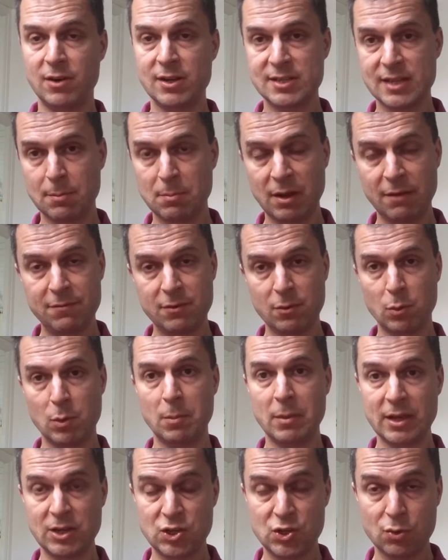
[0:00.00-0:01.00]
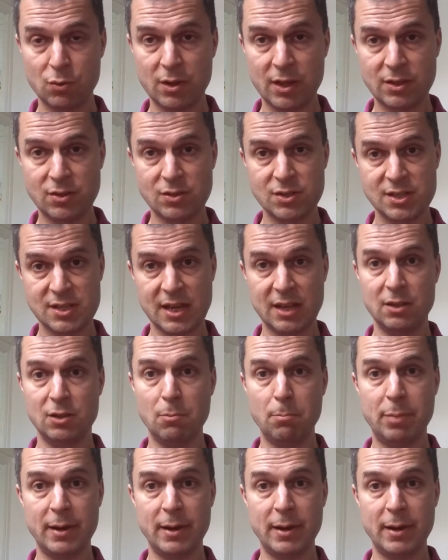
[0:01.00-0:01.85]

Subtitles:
for example, if you want to make sure that you send